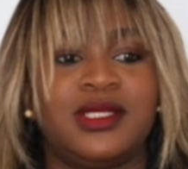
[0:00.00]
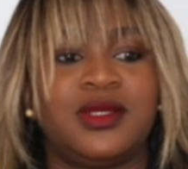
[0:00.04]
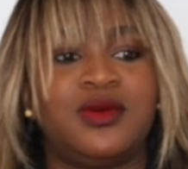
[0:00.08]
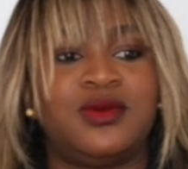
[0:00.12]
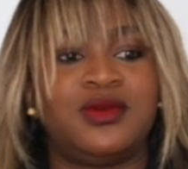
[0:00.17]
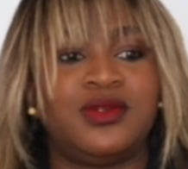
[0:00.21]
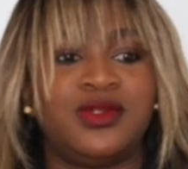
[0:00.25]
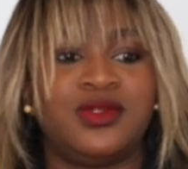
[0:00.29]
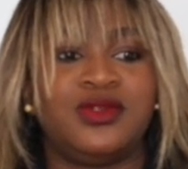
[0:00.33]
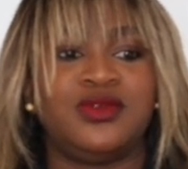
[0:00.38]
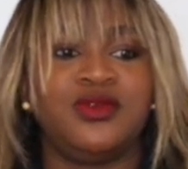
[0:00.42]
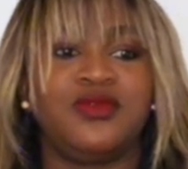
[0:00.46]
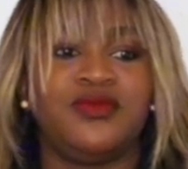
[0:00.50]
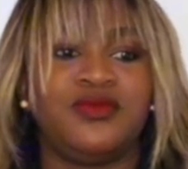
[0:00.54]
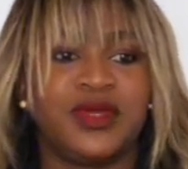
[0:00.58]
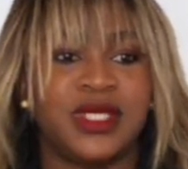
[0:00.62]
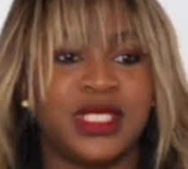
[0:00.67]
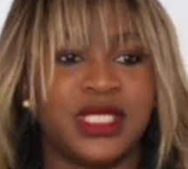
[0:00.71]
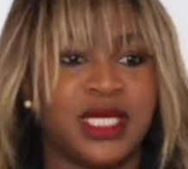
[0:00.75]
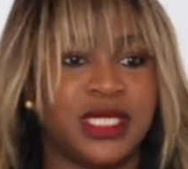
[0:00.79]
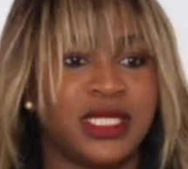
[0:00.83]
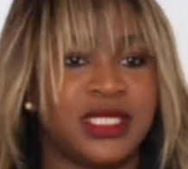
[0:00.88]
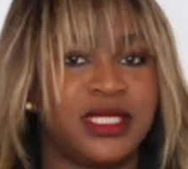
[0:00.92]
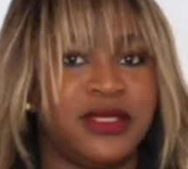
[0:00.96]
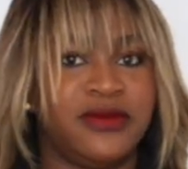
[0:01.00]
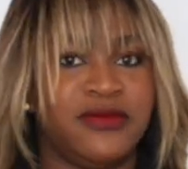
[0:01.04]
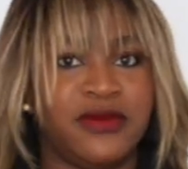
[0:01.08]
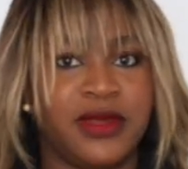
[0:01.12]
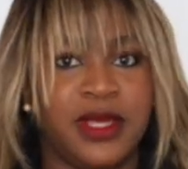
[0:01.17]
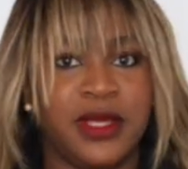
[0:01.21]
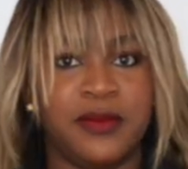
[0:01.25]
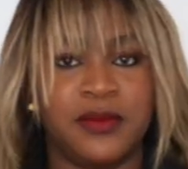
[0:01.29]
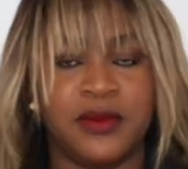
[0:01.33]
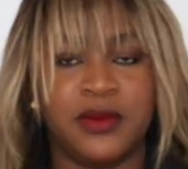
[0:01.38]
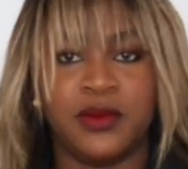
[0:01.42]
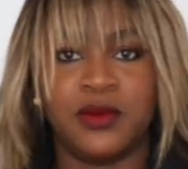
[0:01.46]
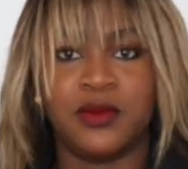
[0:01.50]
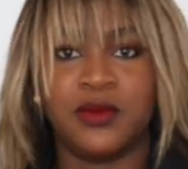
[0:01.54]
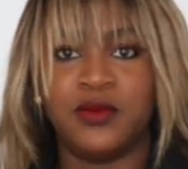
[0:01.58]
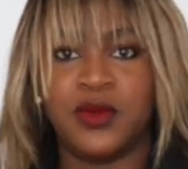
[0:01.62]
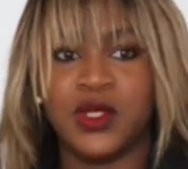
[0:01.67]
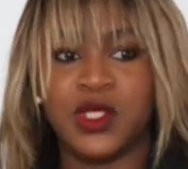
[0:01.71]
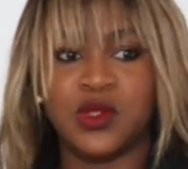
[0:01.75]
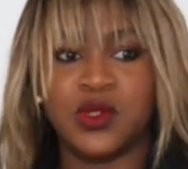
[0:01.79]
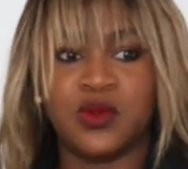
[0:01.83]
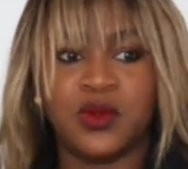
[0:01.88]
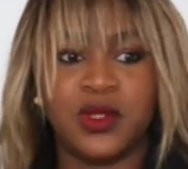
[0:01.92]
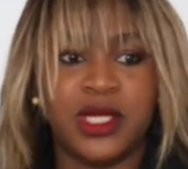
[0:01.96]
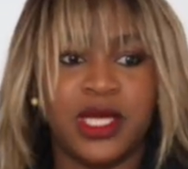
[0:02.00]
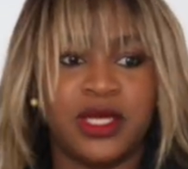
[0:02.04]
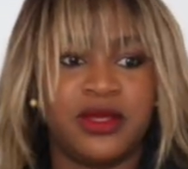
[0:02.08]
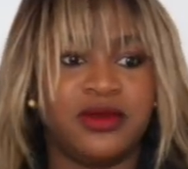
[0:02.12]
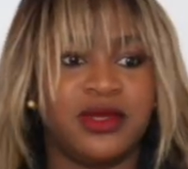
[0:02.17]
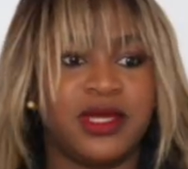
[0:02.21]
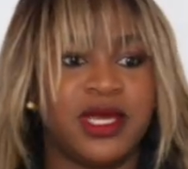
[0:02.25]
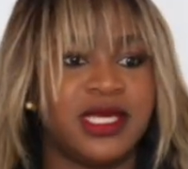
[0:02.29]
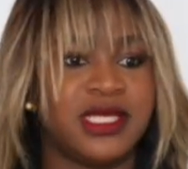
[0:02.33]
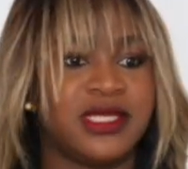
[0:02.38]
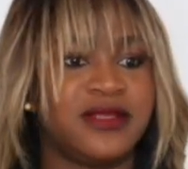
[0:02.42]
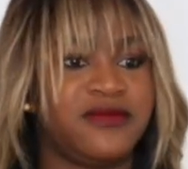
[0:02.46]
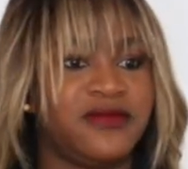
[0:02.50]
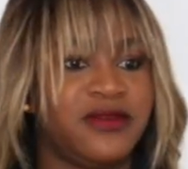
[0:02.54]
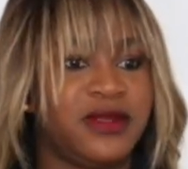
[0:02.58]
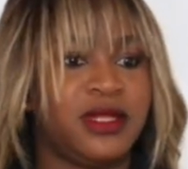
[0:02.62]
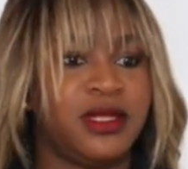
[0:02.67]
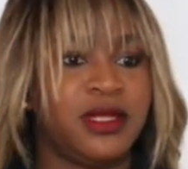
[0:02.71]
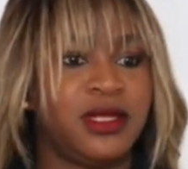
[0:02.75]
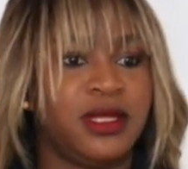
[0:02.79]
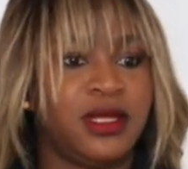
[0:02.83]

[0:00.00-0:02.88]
also rich anti vibe. Which one are you guys feel?